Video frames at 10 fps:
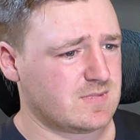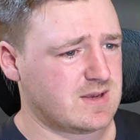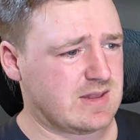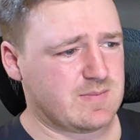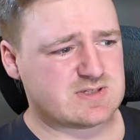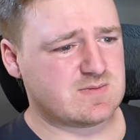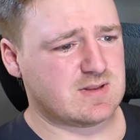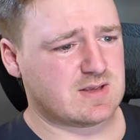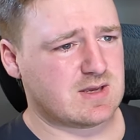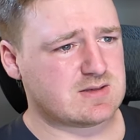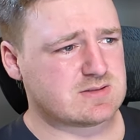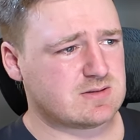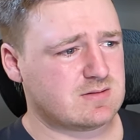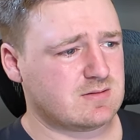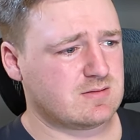Yeah, that must be the
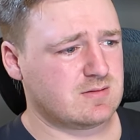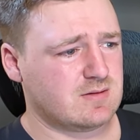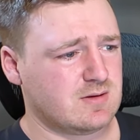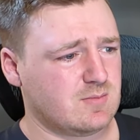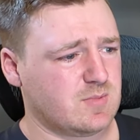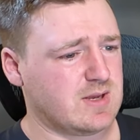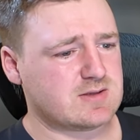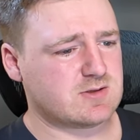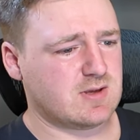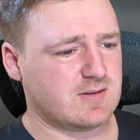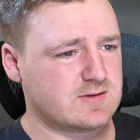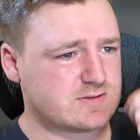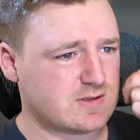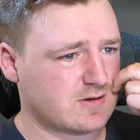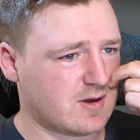case. Yeah, so yeah,
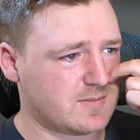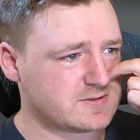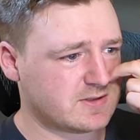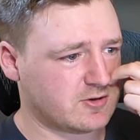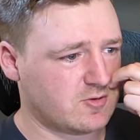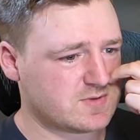there's the top. There's the group.